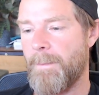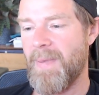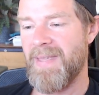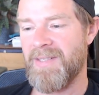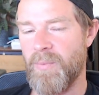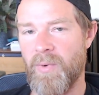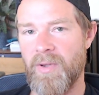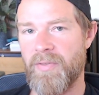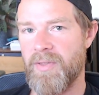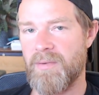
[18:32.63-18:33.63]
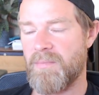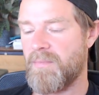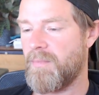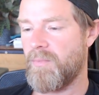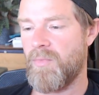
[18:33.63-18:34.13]
Is it worth it?
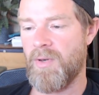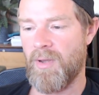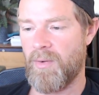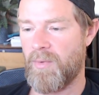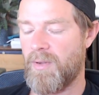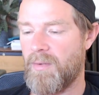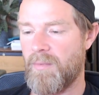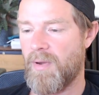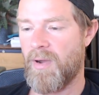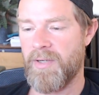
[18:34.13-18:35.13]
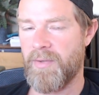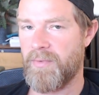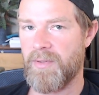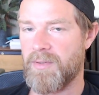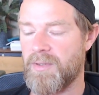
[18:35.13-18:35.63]
No, I don't
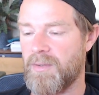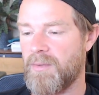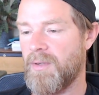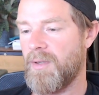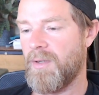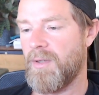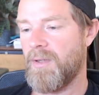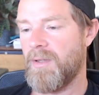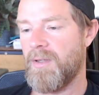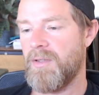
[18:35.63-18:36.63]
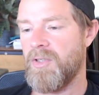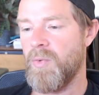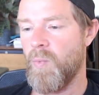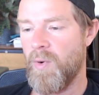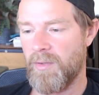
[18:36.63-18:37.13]
think so. You
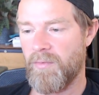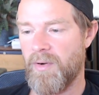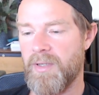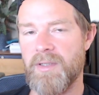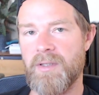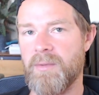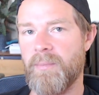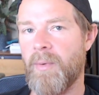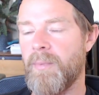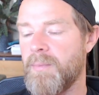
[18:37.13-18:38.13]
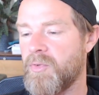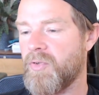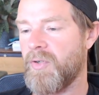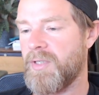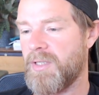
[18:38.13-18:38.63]
will run into some problems
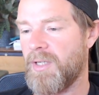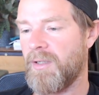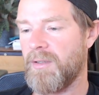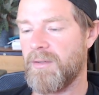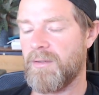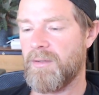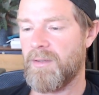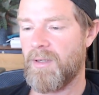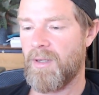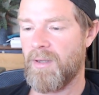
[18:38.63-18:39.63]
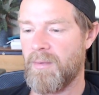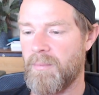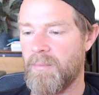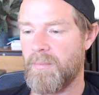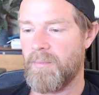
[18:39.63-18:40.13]
trying to sell it.
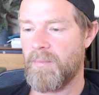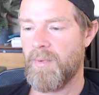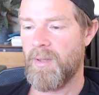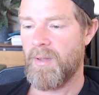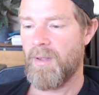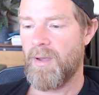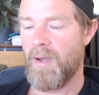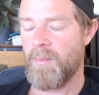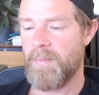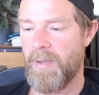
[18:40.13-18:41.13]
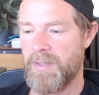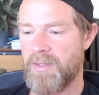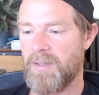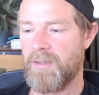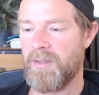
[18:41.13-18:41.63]
I mean,
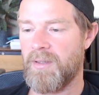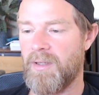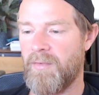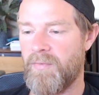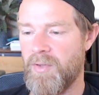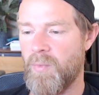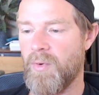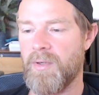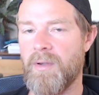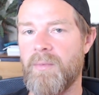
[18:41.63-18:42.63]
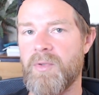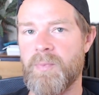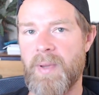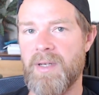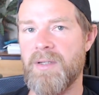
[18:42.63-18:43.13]
basically, if you want to
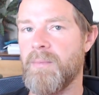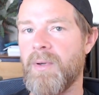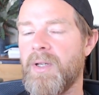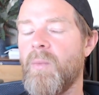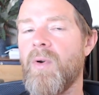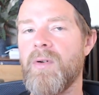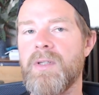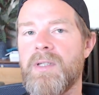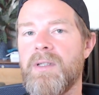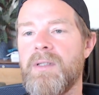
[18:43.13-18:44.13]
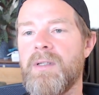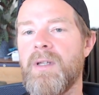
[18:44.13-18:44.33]
spend your money wisely,